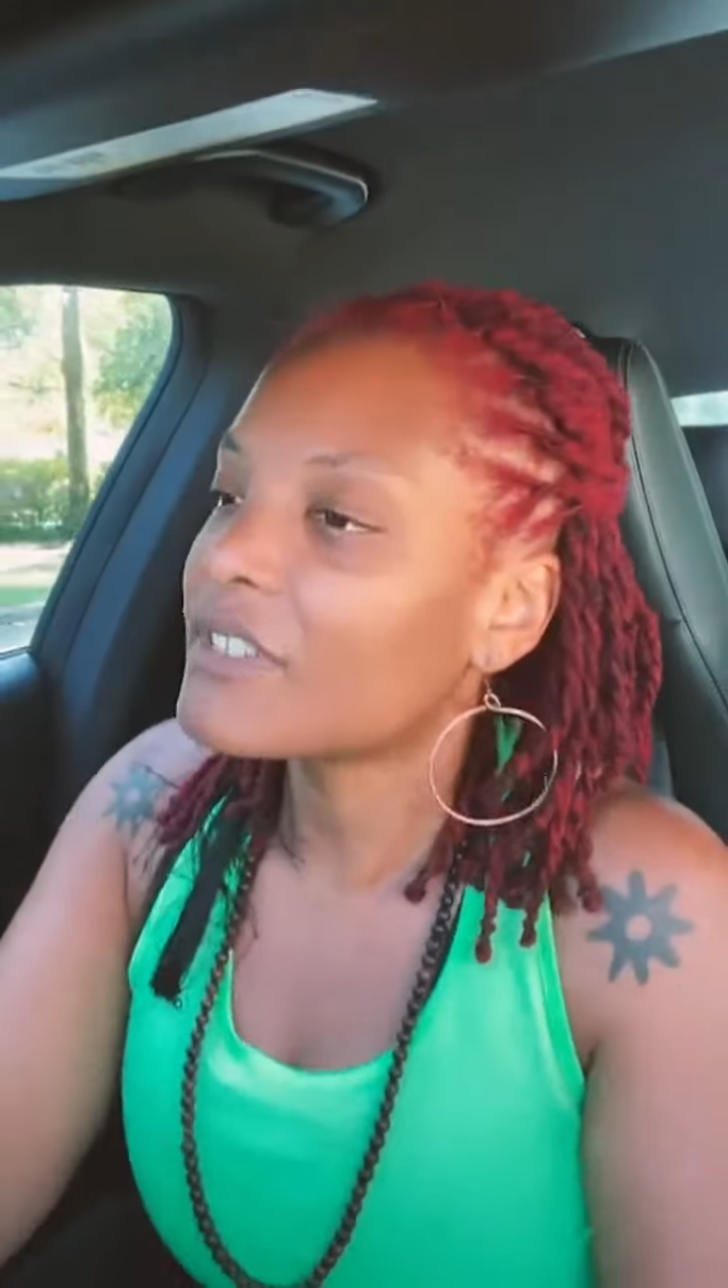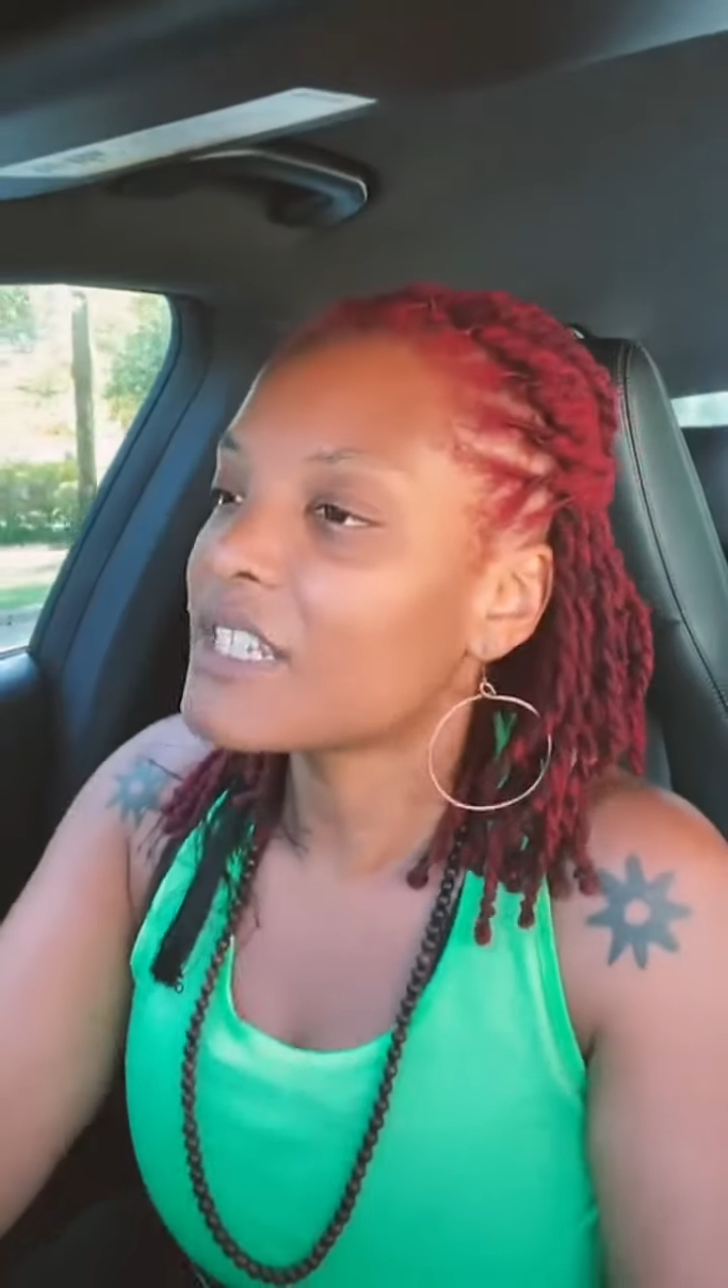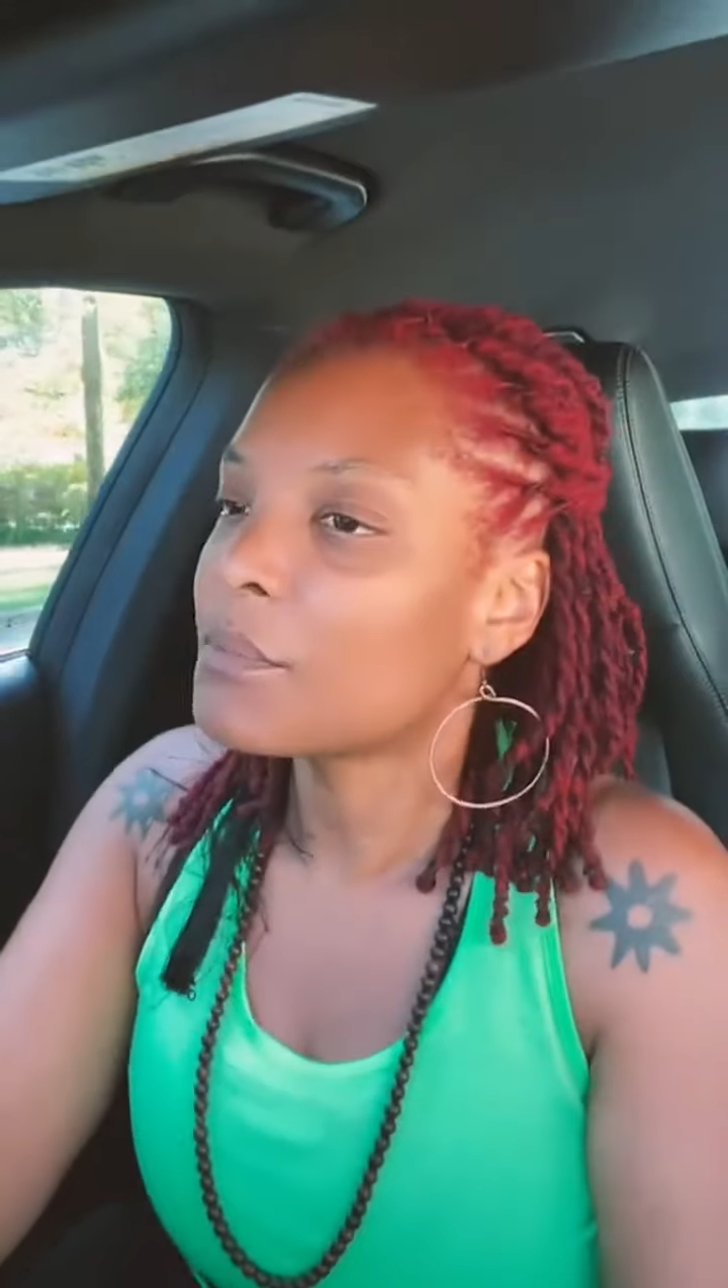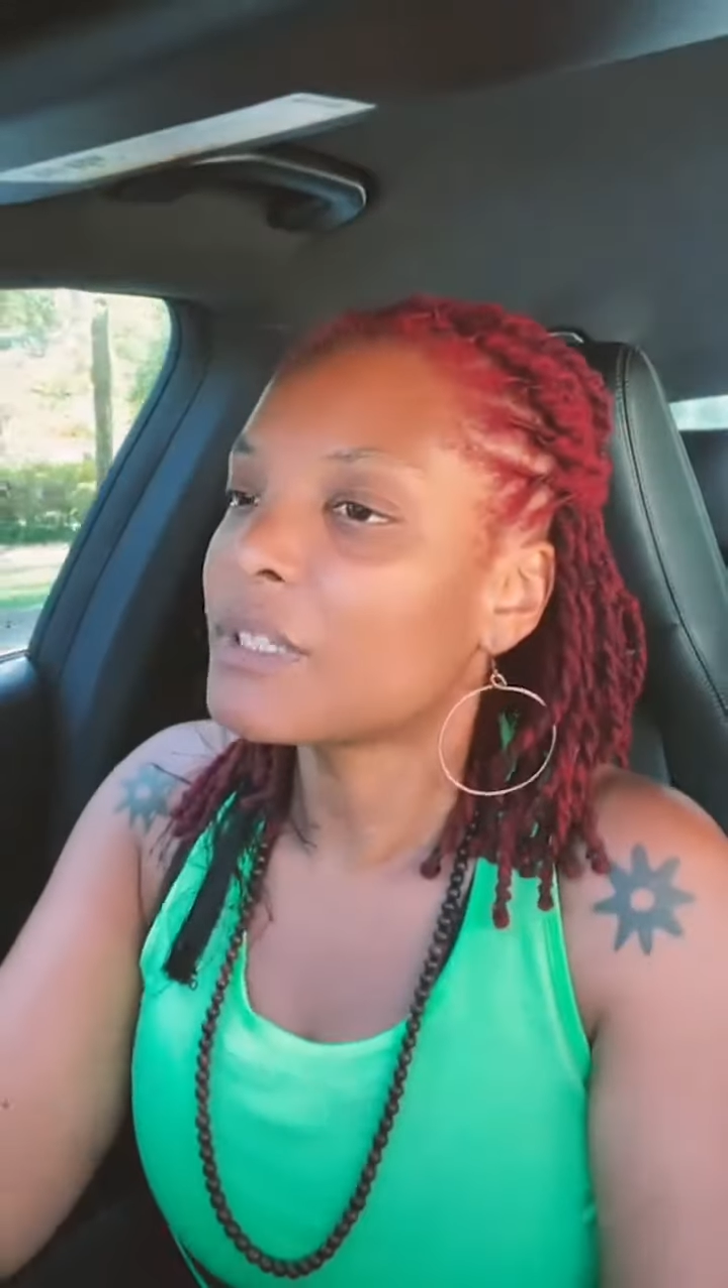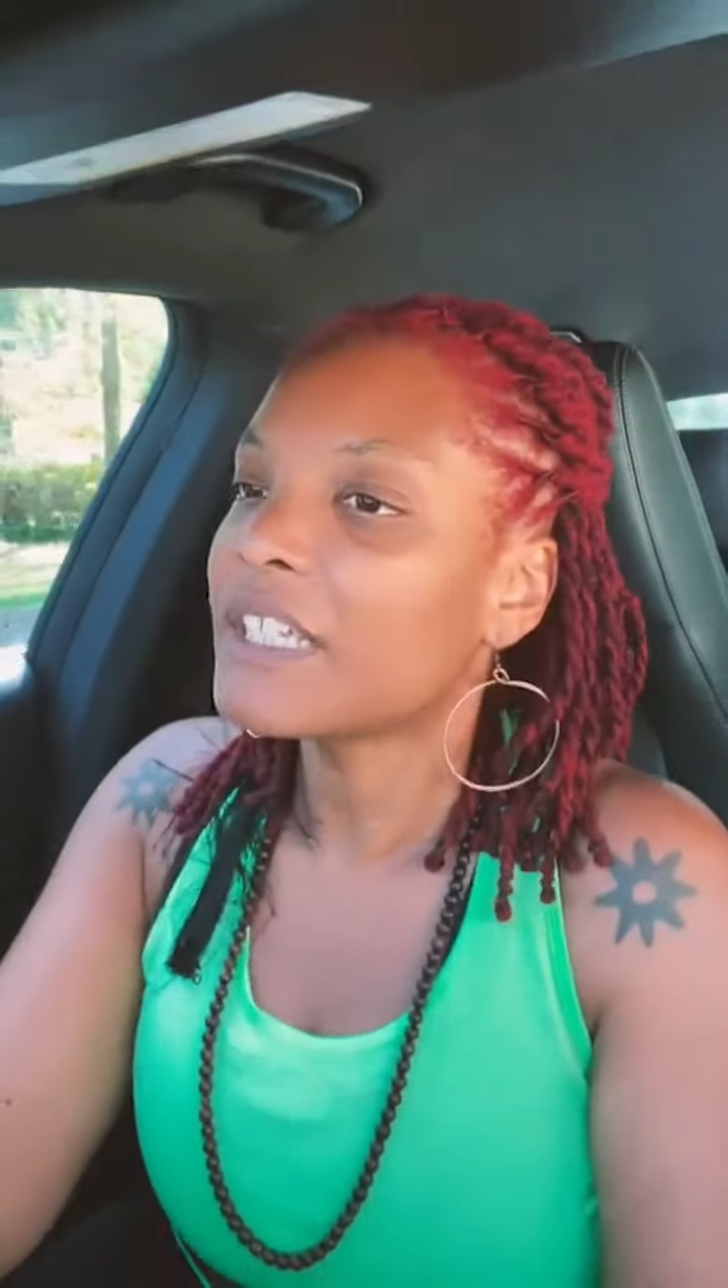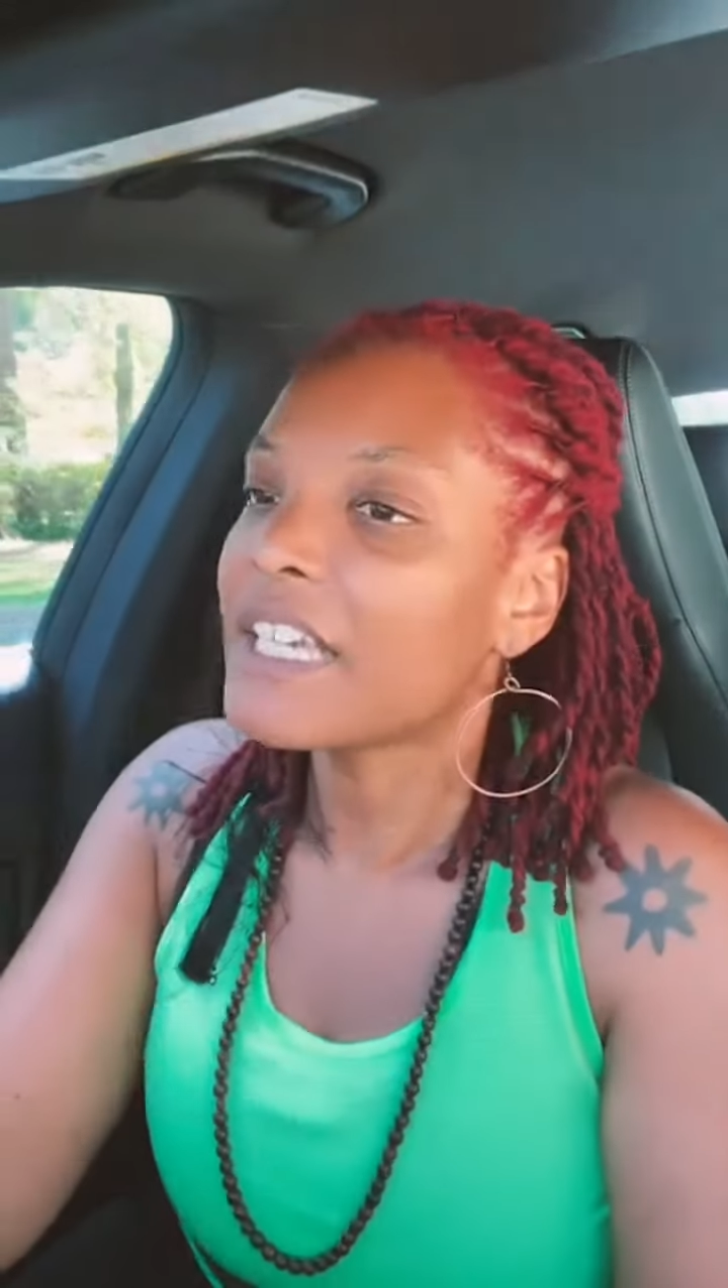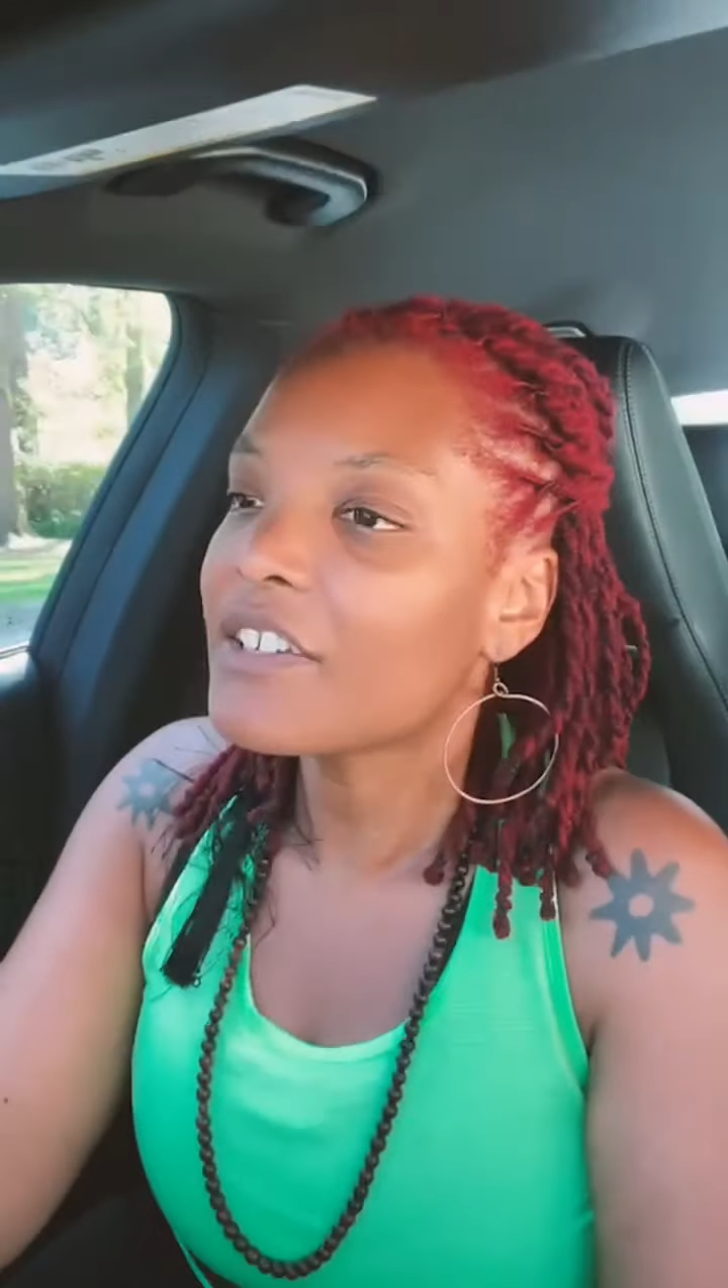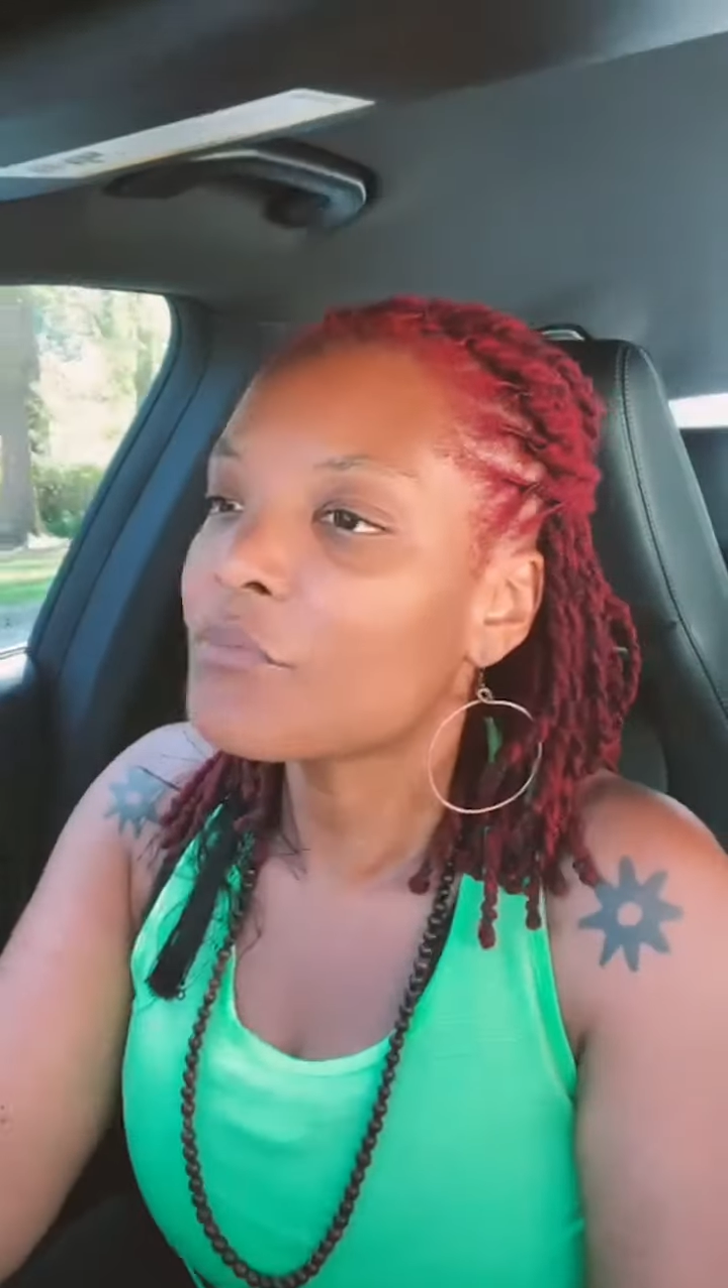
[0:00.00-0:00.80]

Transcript: disbelief